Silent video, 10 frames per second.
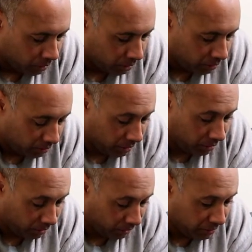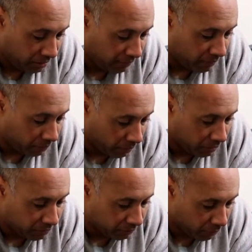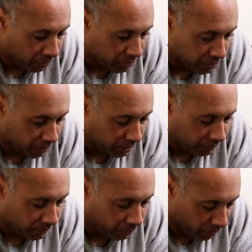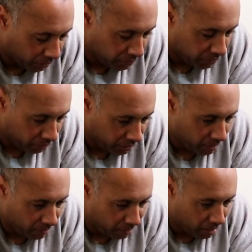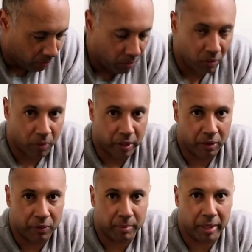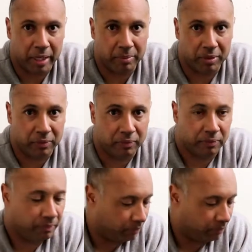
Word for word: uh, at least see if it runs first, and then if it runs, and okay, maybe I'll go weld on the pipe and